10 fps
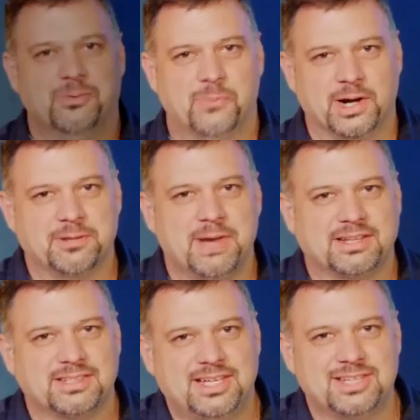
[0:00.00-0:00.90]
Welcome
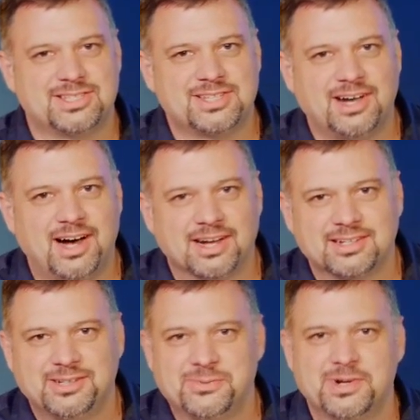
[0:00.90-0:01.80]
back to Kids
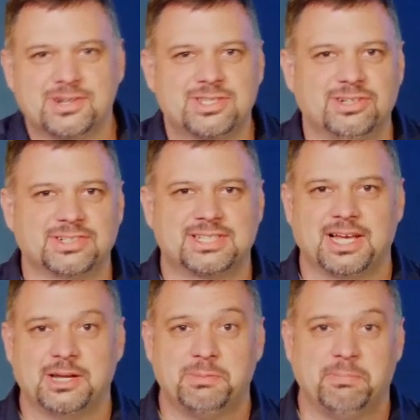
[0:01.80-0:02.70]
Talk. We are so
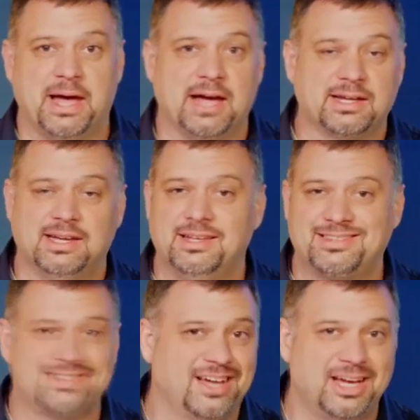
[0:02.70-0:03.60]
excited to be back, and
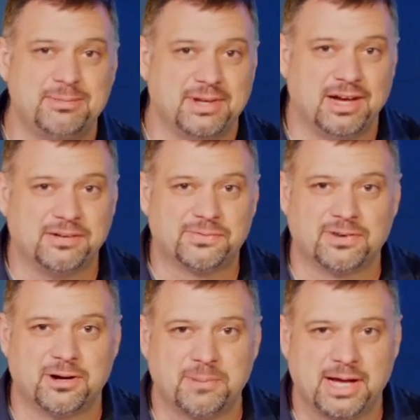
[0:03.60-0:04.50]
it's time now
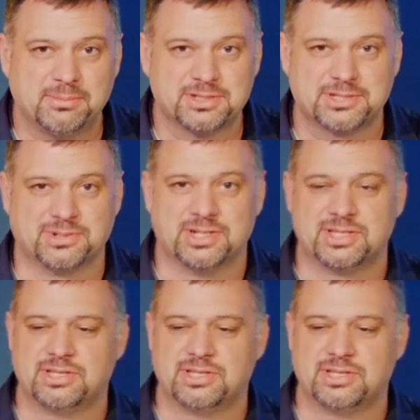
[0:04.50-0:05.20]
for our Bible stories.